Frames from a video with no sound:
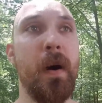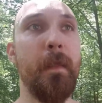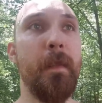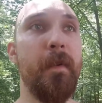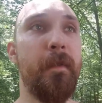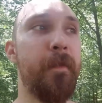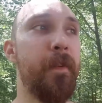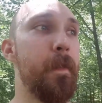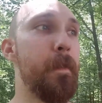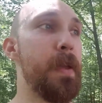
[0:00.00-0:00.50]

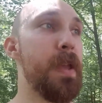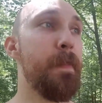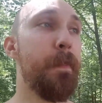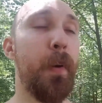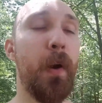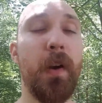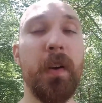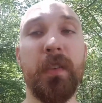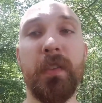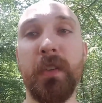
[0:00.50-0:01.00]
For me
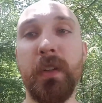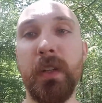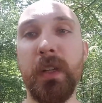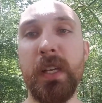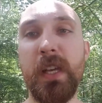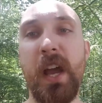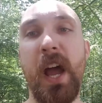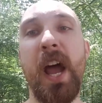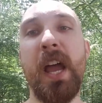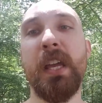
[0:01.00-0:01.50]

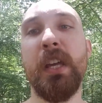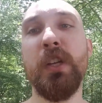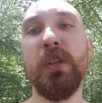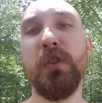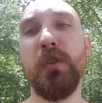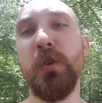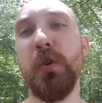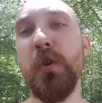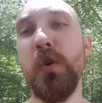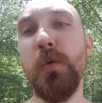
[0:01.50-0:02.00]
personally, I can
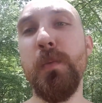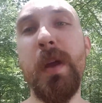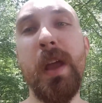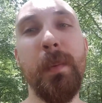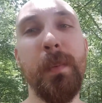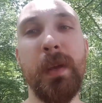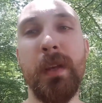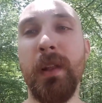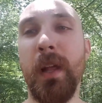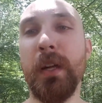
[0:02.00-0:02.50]
do
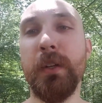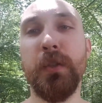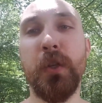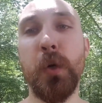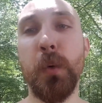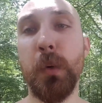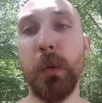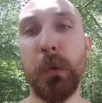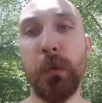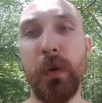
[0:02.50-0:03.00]
maybe like
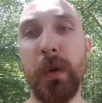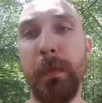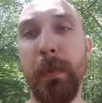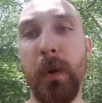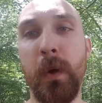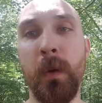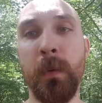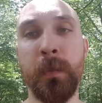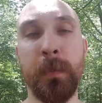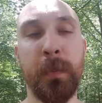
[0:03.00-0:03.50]
2 or 3
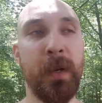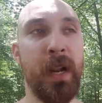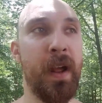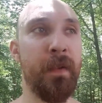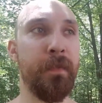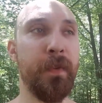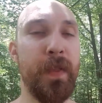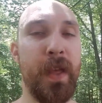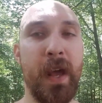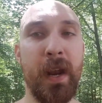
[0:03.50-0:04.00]
pull-ups, but
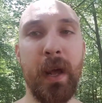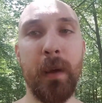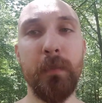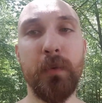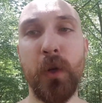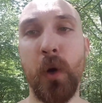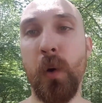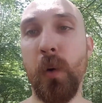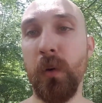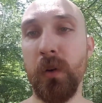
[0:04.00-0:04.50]
after that I'm
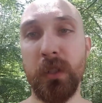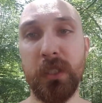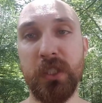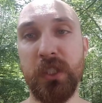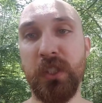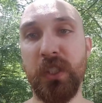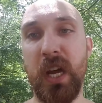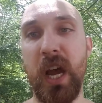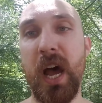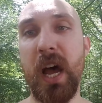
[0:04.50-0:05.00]
totally
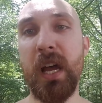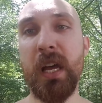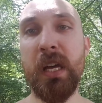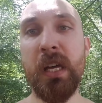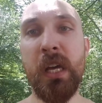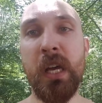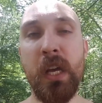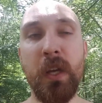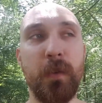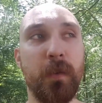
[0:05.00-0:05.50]
shot.
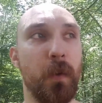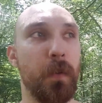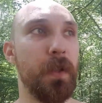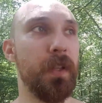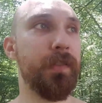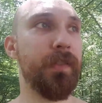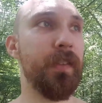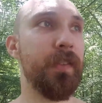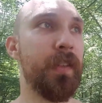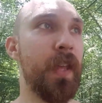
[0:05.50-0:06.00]
So
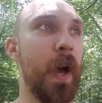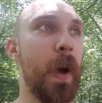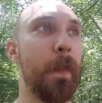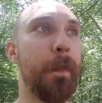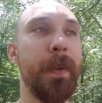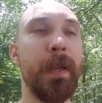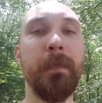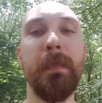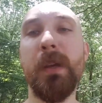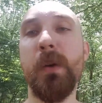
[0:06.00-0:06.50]
this is
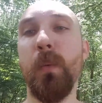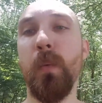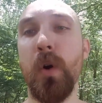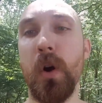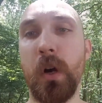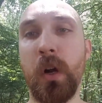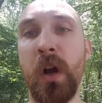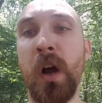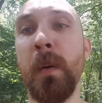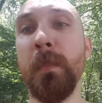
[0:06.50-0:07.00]
helping me
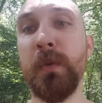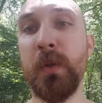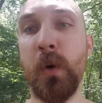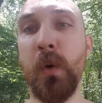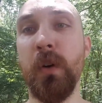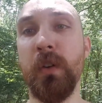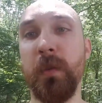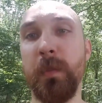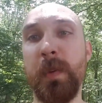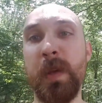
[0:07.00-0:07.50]
work up
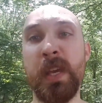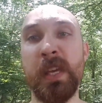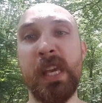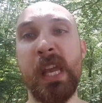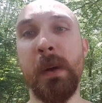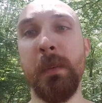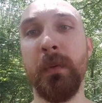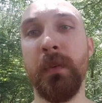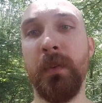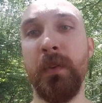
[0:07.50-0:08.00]
towards being
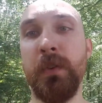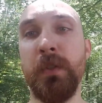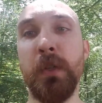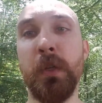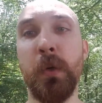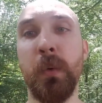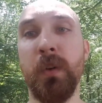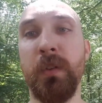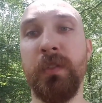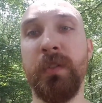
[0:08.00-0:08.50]
able to
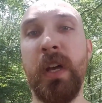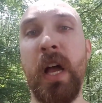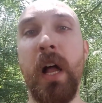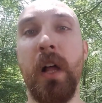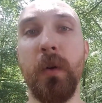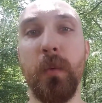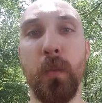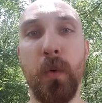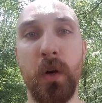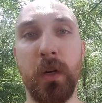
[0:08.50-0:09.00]
do a
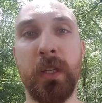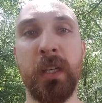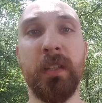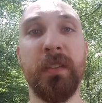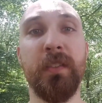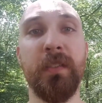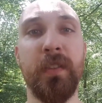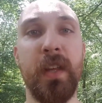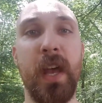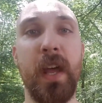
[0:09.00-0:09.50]
solid working
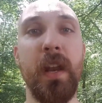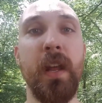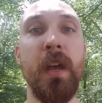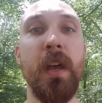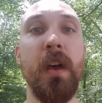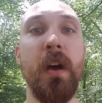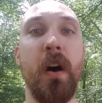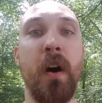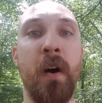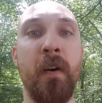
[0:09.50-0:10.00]
set
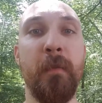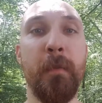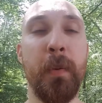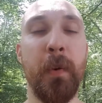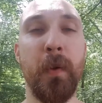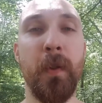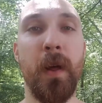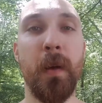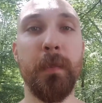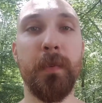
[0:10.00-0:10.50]
of
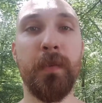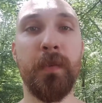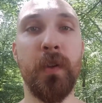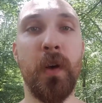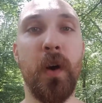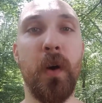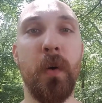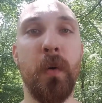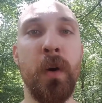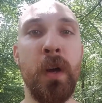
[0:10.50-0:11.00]
pull-ups.
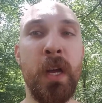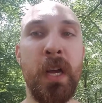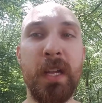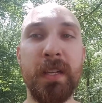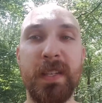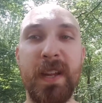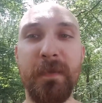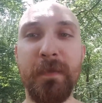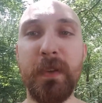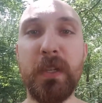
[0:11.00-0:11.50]
So
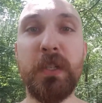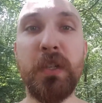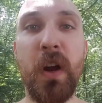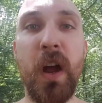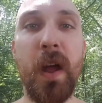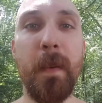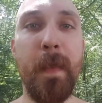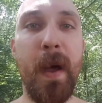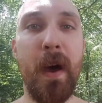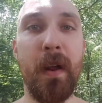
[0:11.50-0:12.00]
definitely
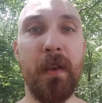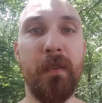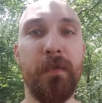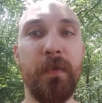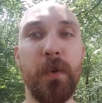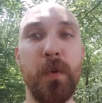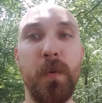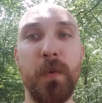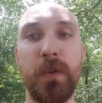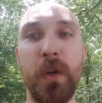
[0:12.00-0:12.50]
try them out if
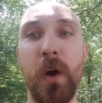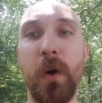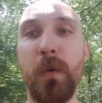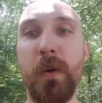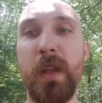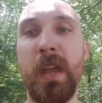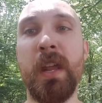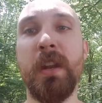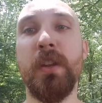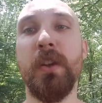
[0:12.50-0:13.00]
you
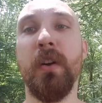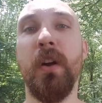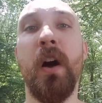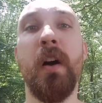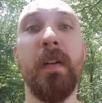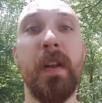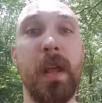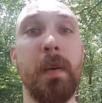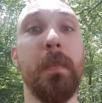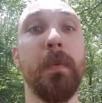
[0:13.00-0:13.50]
don't and you're
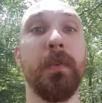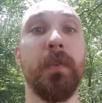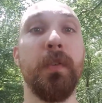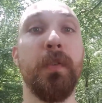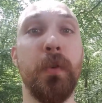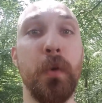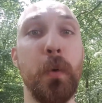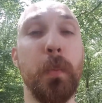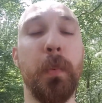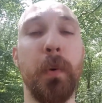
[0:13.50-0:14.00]
unable to
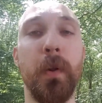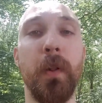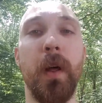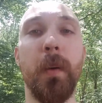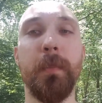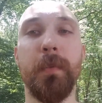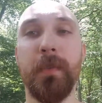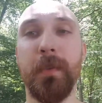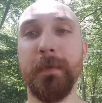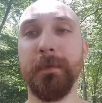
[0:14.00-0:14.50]
do
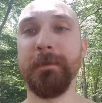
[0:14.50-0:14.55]
pull-ups.